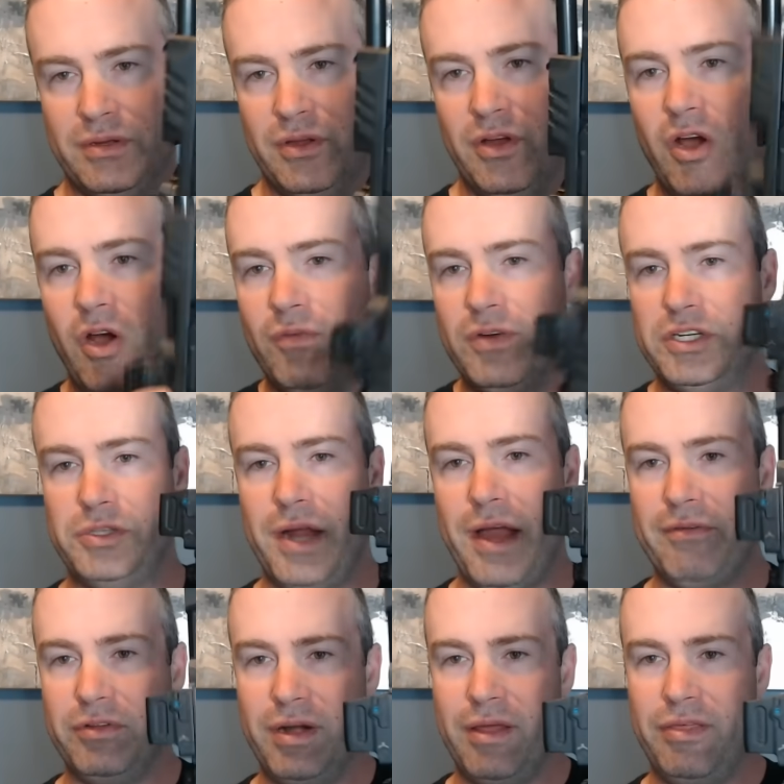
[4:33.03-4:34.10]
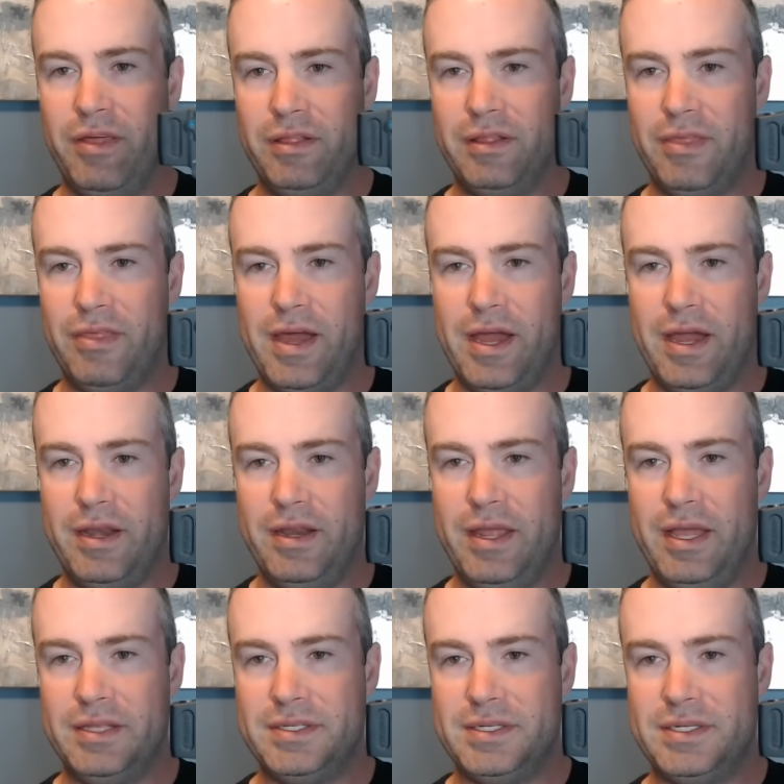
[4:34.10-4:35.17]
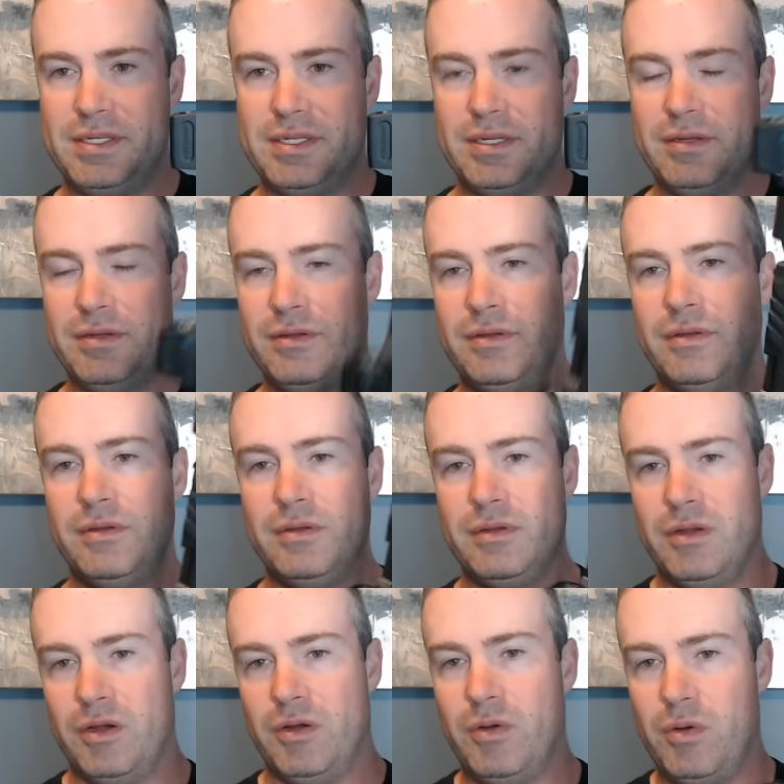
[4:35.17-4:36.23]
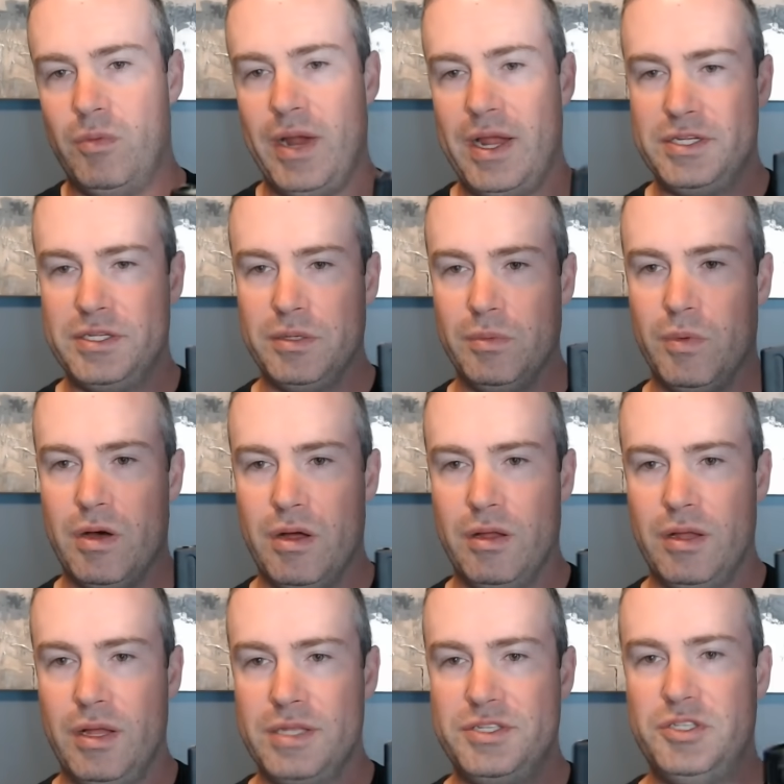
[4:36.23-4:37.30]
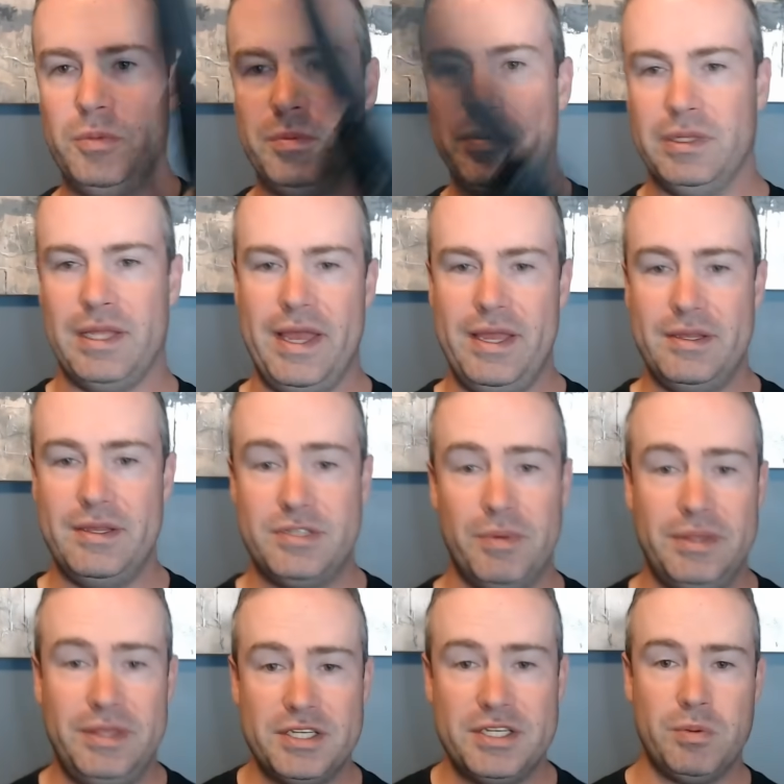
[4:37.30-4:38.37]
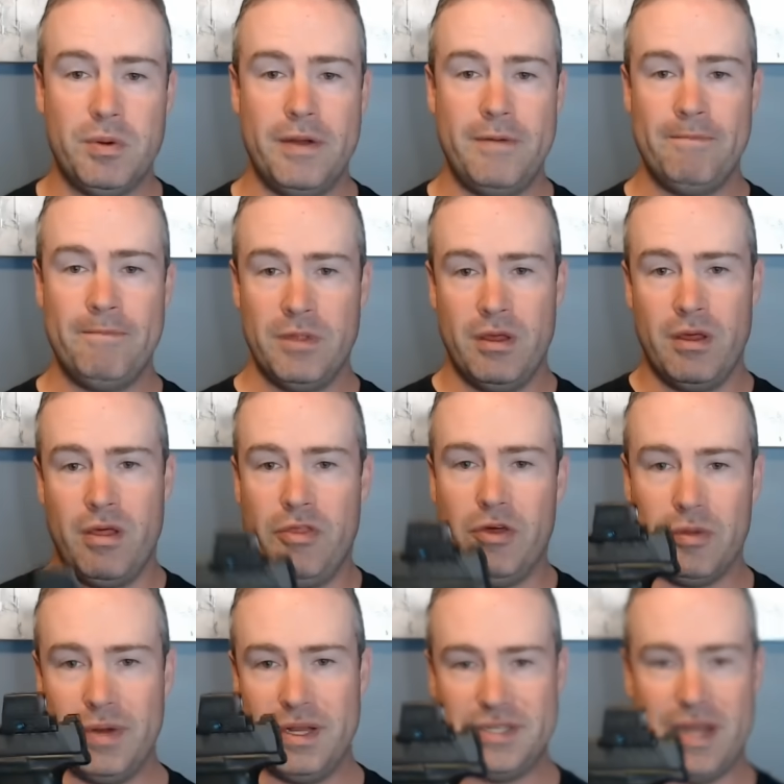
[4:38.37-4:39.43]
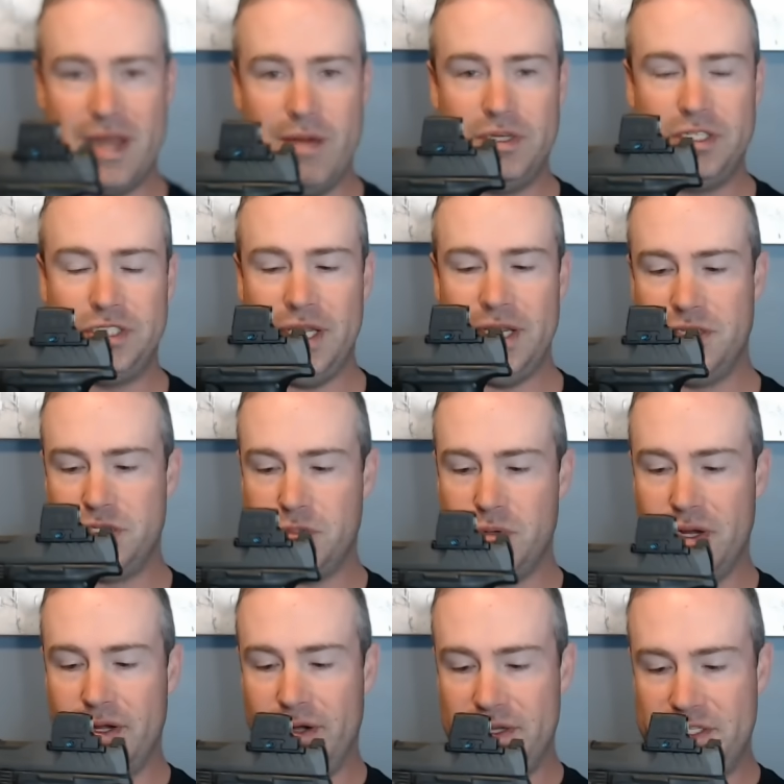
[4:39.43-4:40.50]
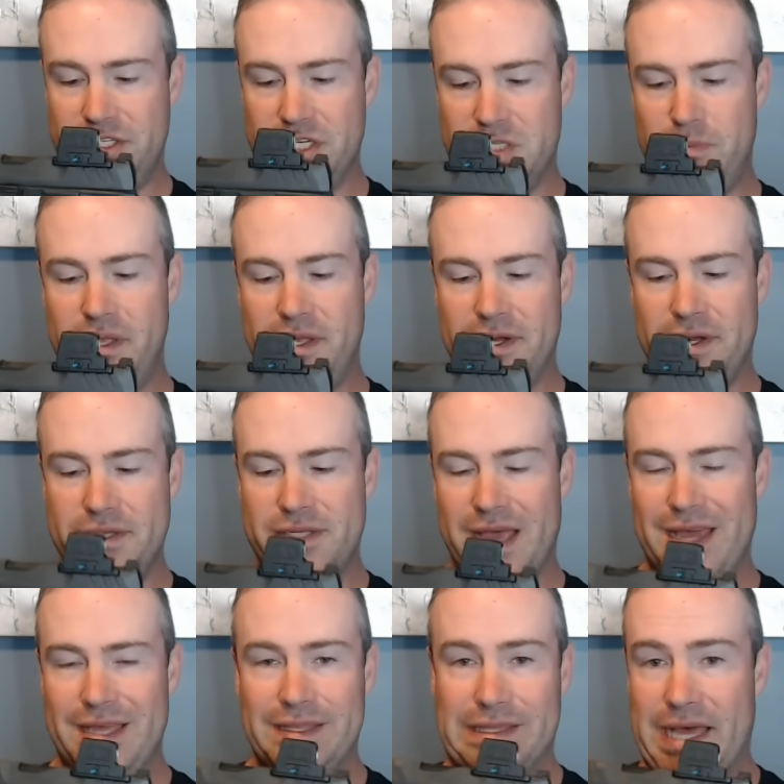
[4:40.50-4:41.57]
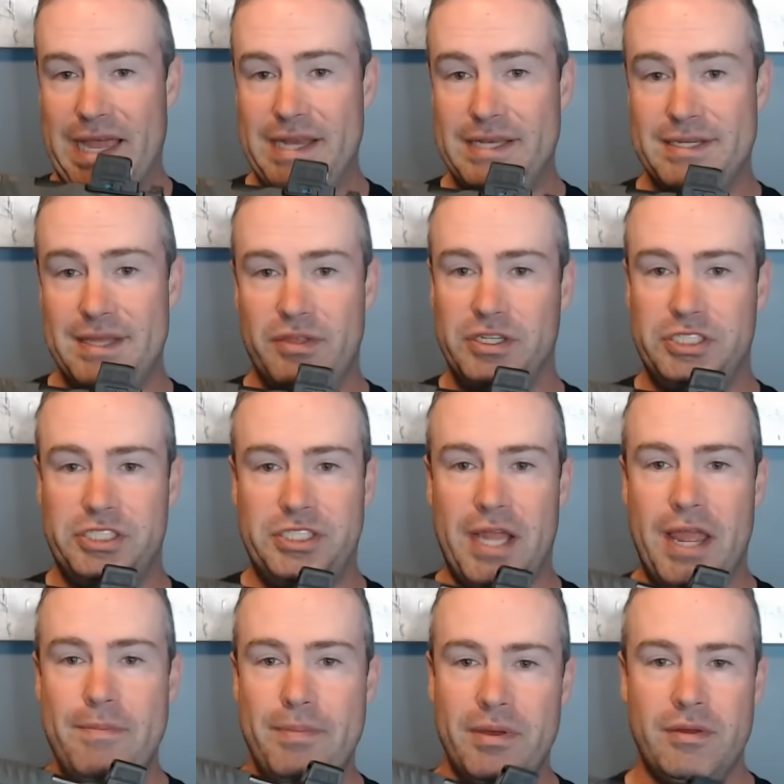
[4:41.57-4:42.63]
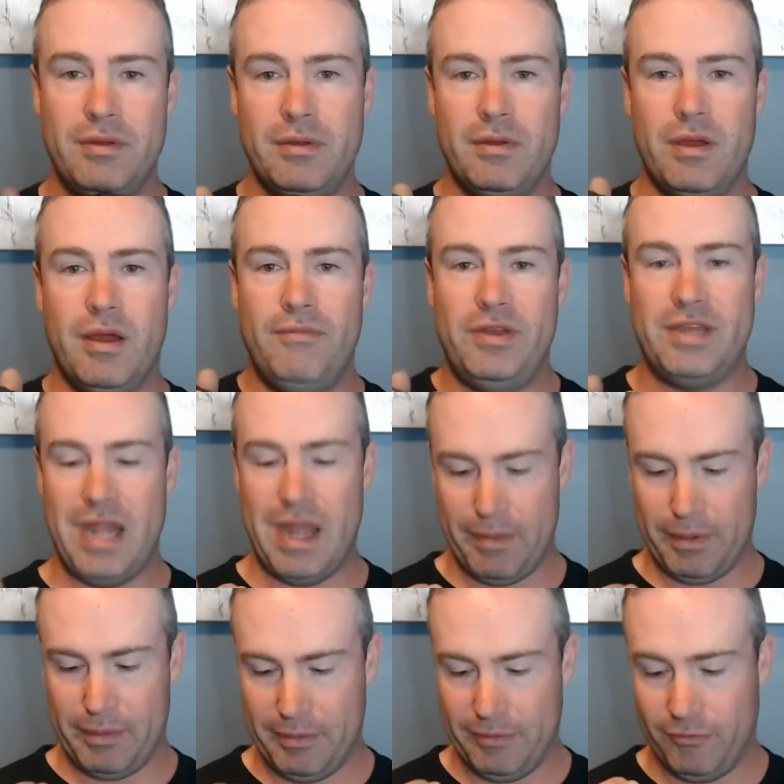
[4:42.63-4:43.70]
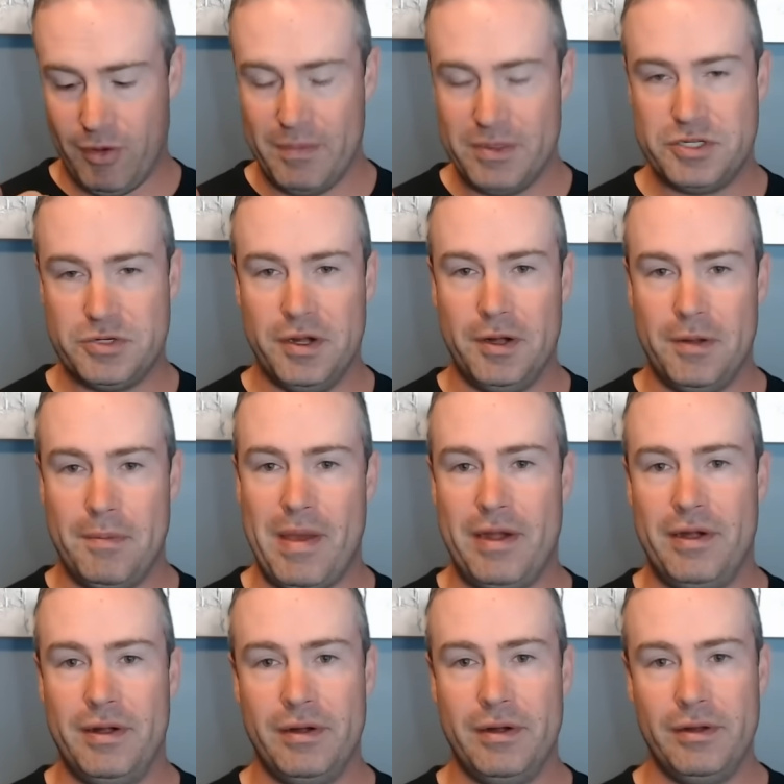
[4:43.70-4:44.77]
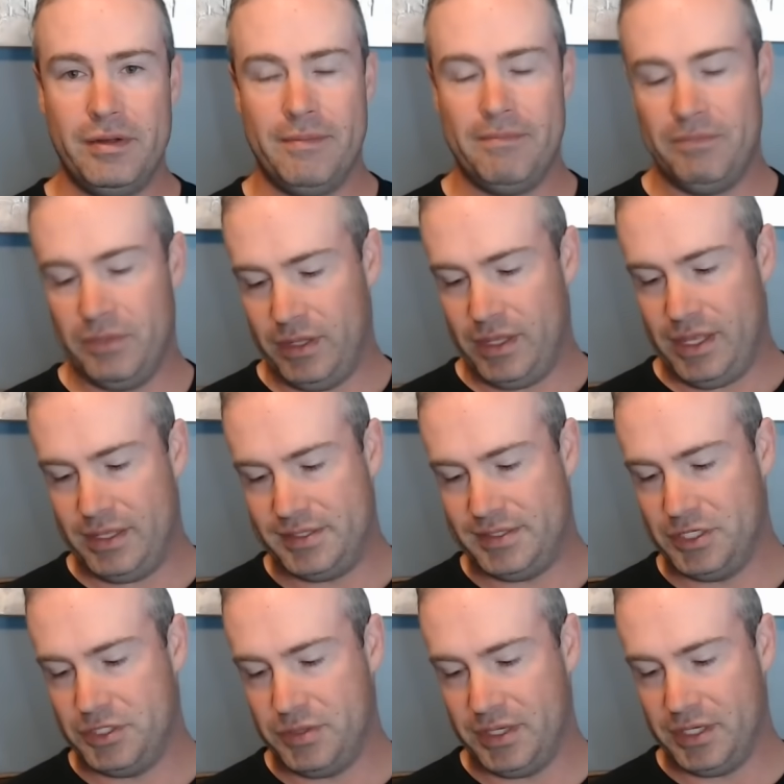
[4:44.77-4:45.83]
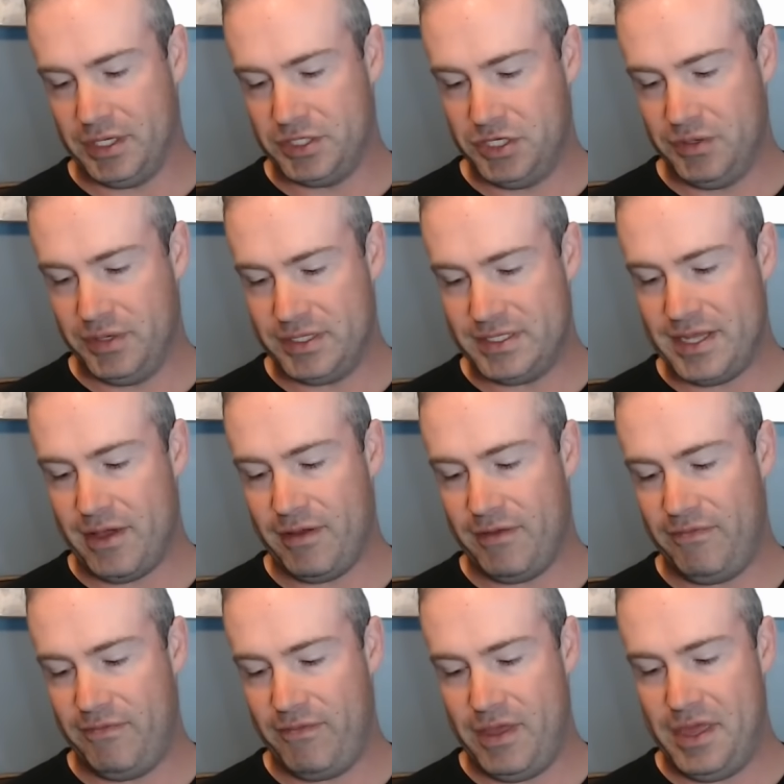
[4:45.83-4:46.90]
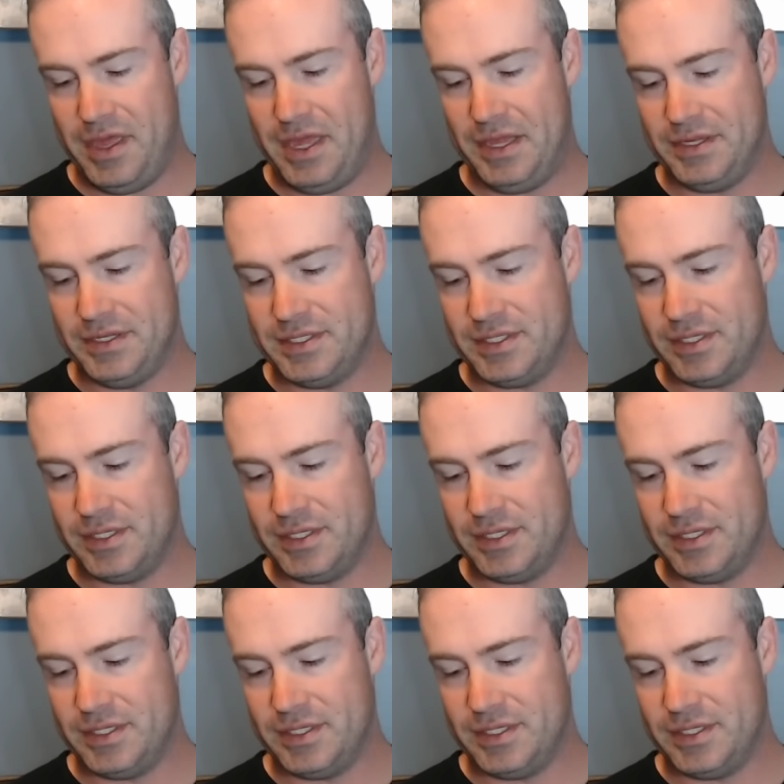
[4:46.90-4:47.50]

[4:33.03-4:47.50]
over travel or anything like that. It's right to the wall. It's super light. So with this one, the only reason I would change the trigger is just because I liked the shape of the dynamic performance trigger better. It's the trigger shoe itself is